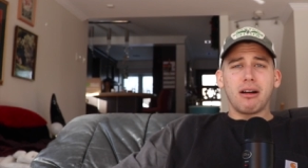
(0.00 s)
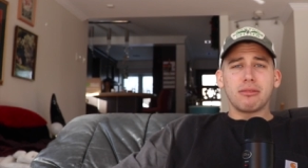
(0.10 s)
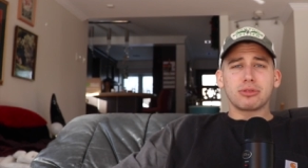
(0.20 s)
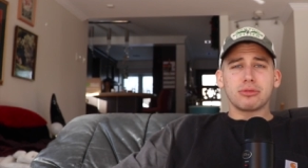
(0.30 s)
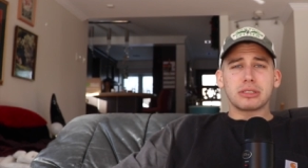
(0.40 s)
I'm
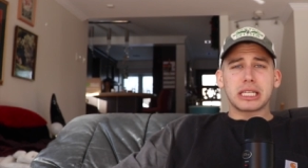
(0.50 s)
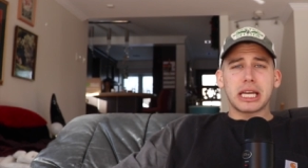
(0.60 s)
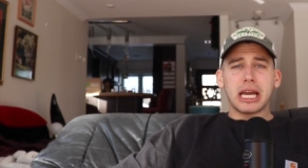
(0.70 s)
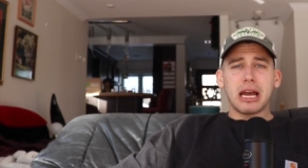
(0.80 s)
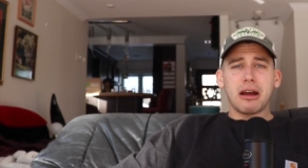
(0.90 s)
so
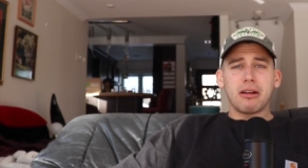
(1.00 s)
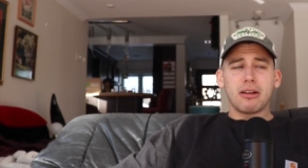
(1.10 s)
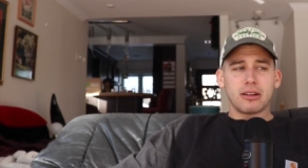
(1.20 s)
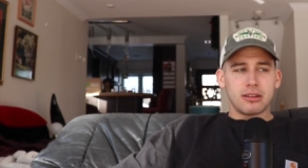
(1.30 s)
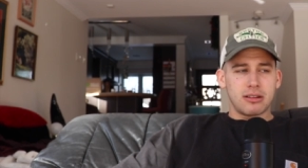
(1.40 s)

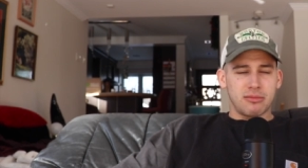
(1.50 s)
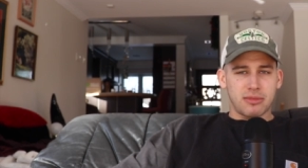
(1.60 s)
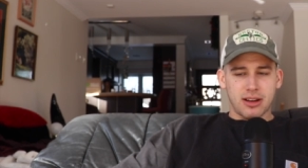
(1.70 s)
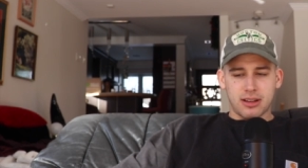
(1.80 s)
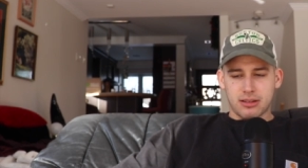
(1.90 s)
scared. No, I'm
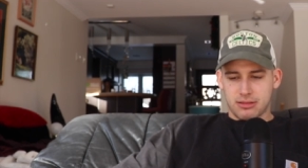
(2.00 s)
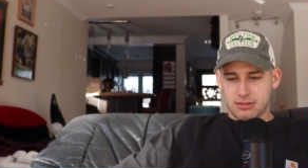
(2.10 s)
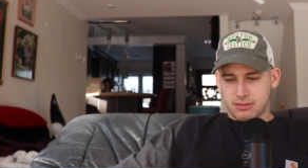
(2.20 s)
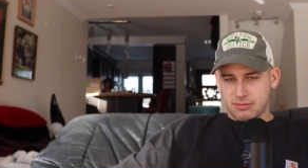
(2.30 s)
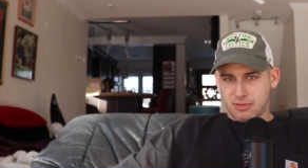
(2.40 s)
not.
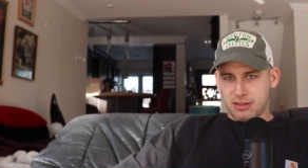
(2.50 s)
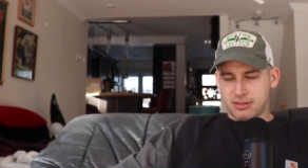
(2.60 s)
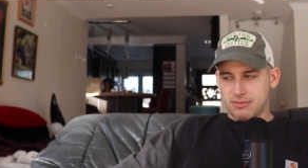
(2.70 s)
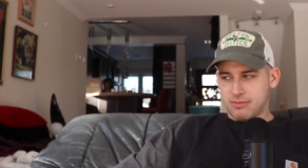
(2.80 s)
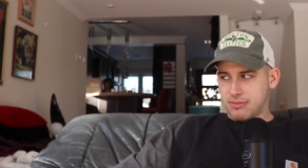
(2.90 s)
I'm
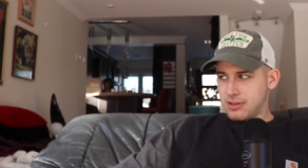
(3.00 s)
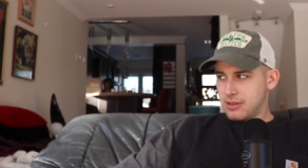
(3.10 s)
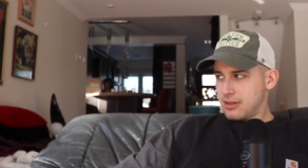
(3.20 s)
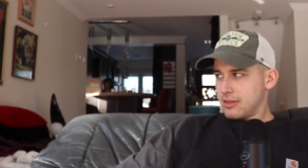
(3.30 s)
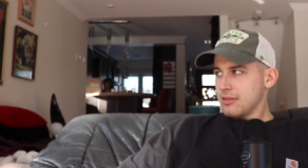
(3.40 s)
awesome.
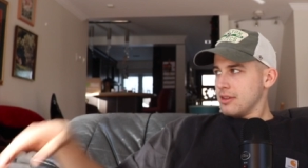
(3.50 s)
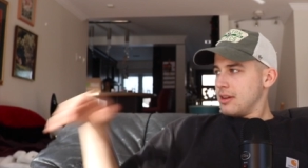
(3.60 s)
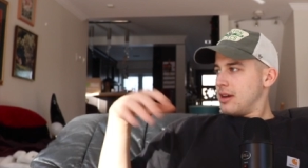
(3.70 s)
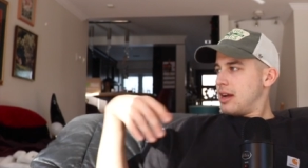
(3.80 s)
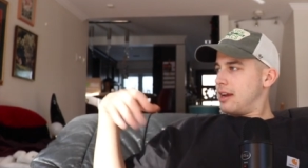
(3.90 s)

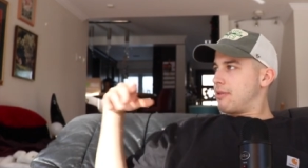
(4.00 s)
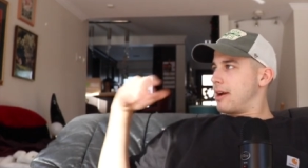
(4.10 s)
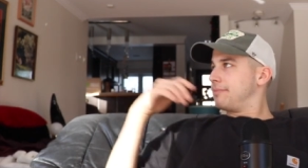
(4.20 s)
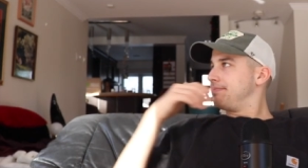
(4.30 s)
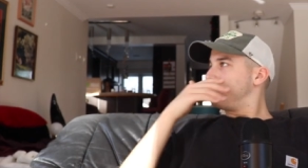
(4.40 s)
Anyway.